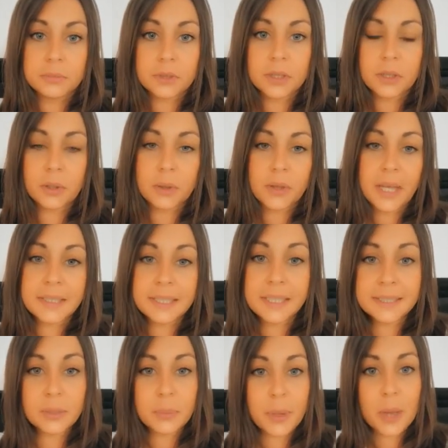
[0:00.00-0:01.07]
So that's a
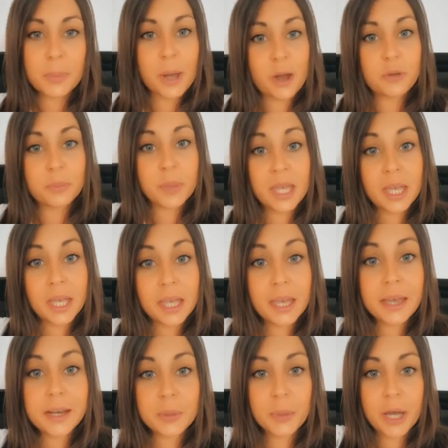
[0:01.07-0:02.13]
little bit about
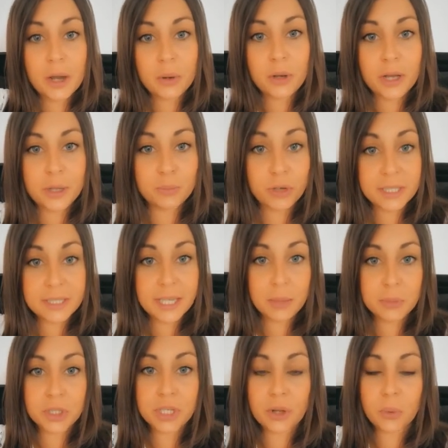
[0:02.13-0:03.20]
me and about
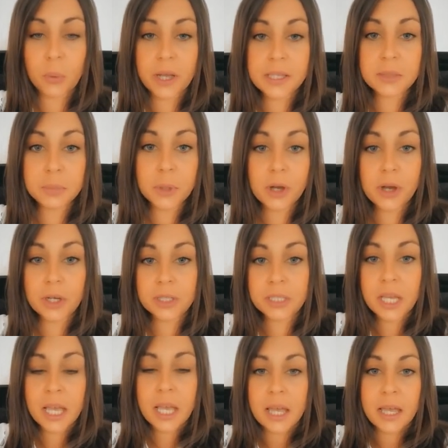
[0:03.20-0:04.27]
reception at Westbourne.